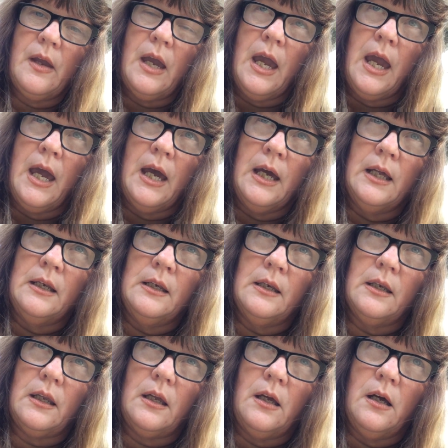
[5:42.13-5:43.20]

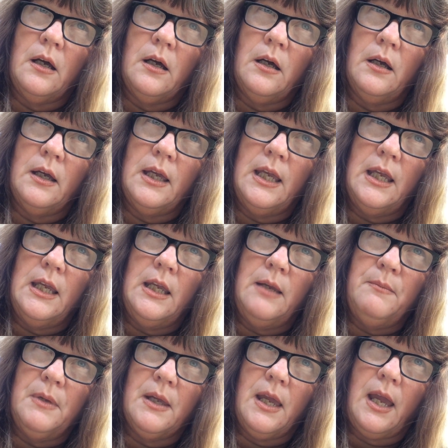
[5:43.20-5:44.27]
and uh, he
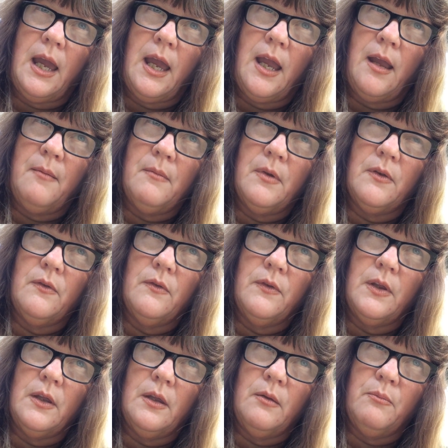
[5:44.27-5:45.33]
became
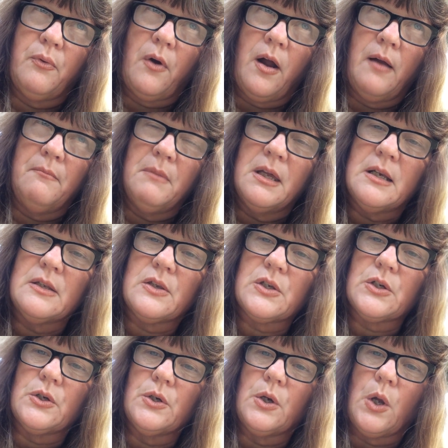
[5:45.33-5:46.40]
the prime
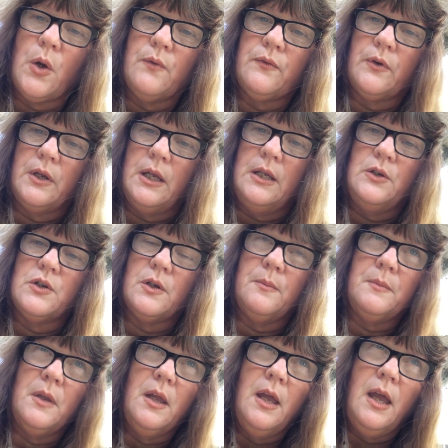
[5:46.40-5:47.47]
minister over
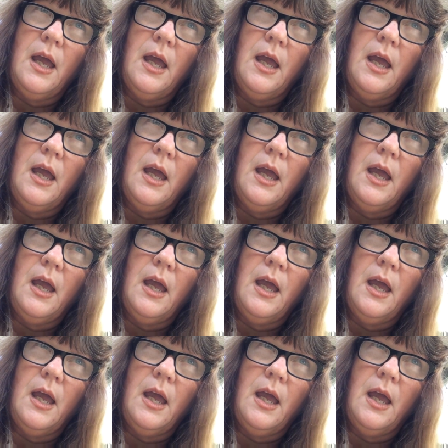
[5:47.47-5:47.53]
Egypt,